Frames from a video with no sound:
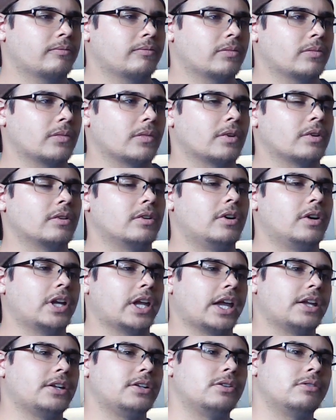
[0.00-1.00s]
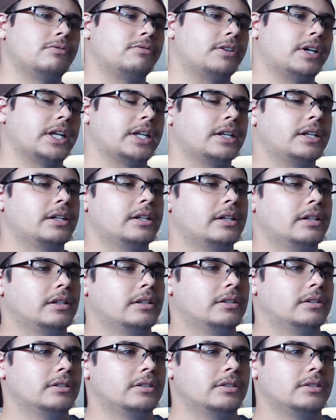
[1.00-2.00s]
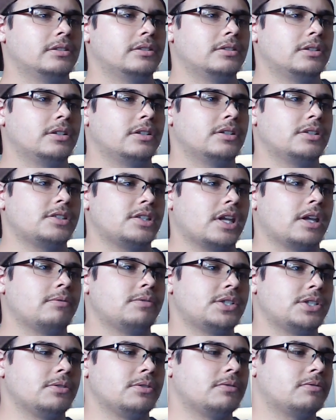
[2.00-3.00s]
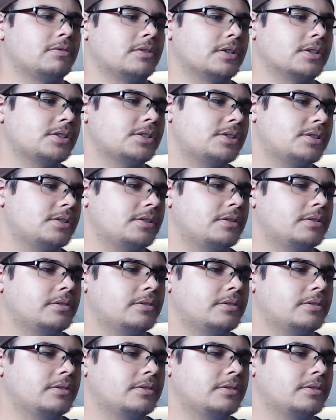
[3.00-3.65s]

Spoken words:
Okay, no fight. Save shoot first.